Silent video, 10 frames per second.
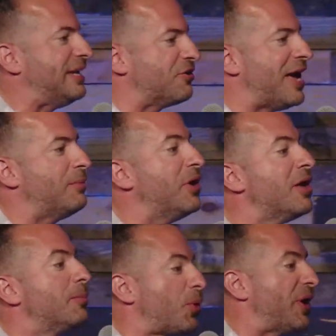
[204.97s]
in your neighborhood.
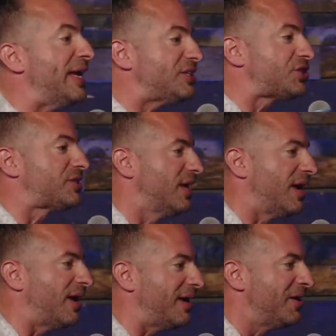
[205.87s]
Preach
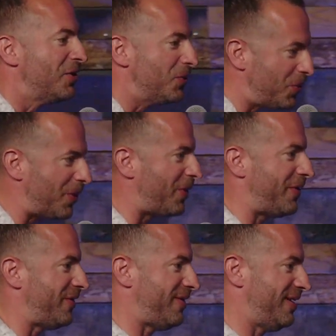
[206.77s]
the
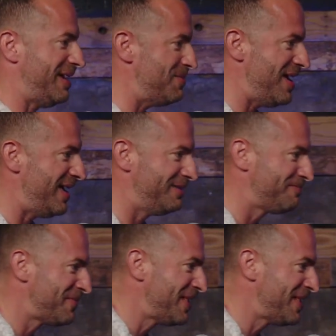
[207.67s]
word. Amen.